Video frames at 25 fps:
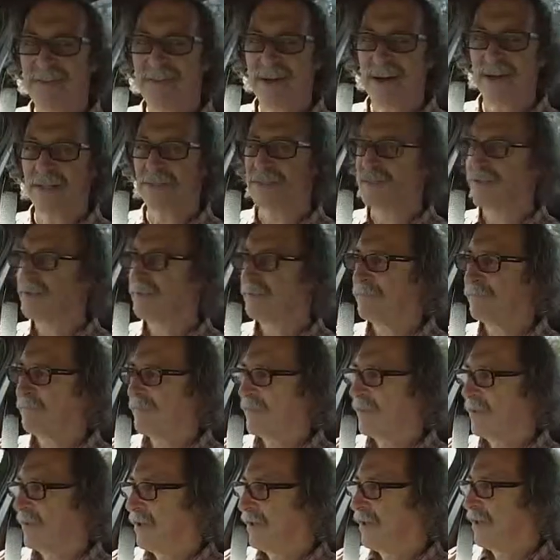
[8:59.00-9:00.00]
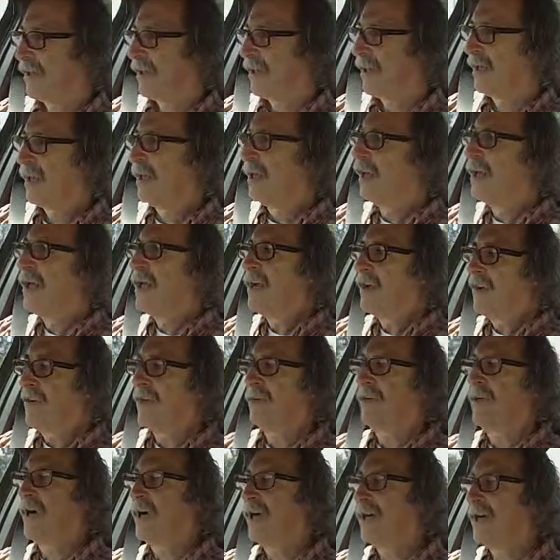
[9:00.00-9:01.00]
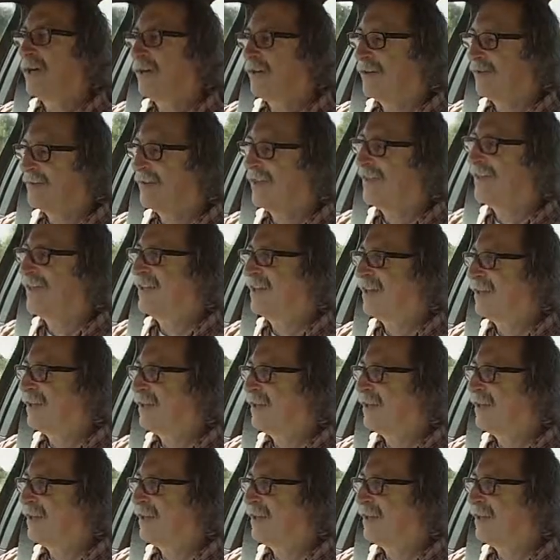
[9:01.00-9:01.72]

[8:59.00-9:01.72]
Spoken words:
nuts. Anyway, I think